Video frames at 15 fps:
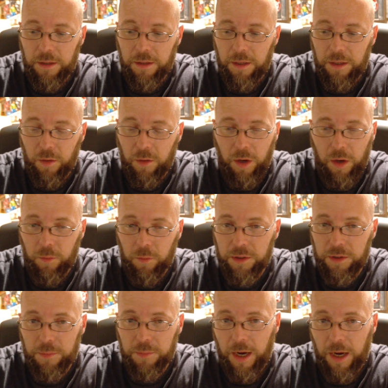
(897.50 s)
It wouldn't
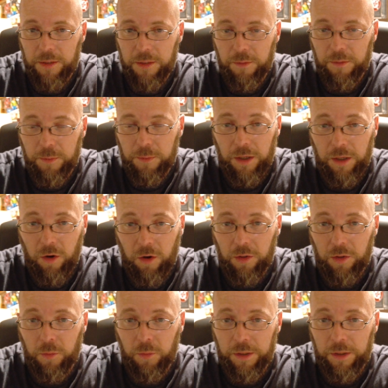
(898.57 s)
surprise me if we get a Harley
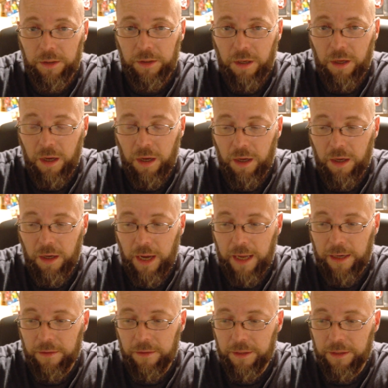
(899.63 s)
Quinn
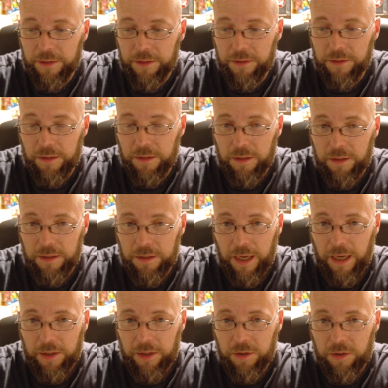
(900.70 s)
out of these
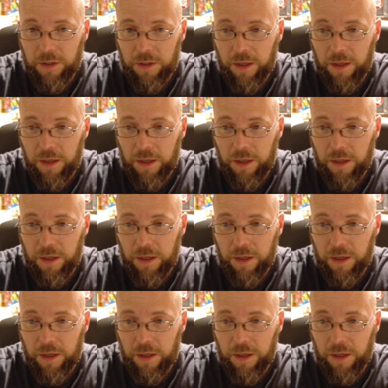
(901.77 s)
next